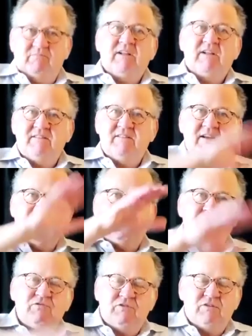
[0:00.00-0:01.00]
Let's say a
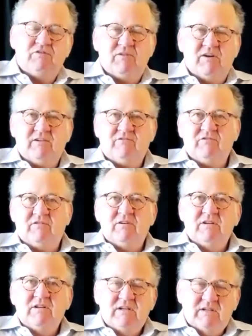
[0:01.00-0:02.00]
wooden structure.
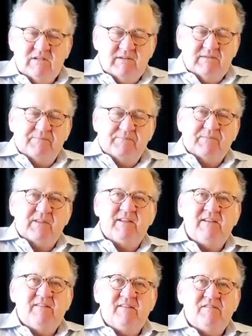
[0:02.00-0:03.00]

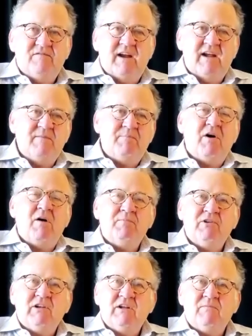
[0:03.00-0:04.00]
This is very
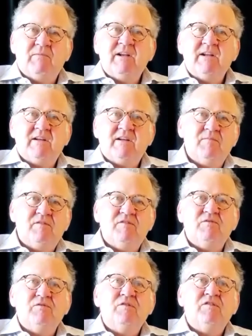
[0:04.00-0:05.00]
popular when it comes
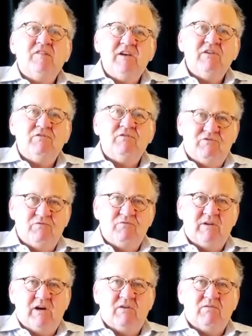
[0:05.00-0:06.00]
to
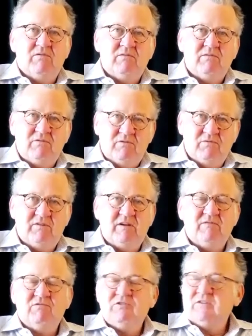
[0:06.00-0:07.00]
CO2 now,
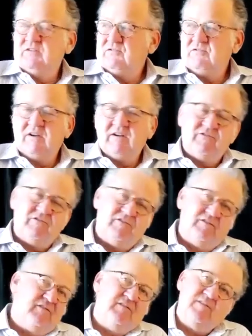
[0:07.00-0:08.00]
using wooden
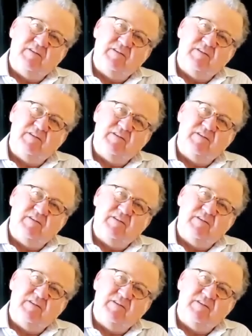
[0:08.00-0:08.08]
structures.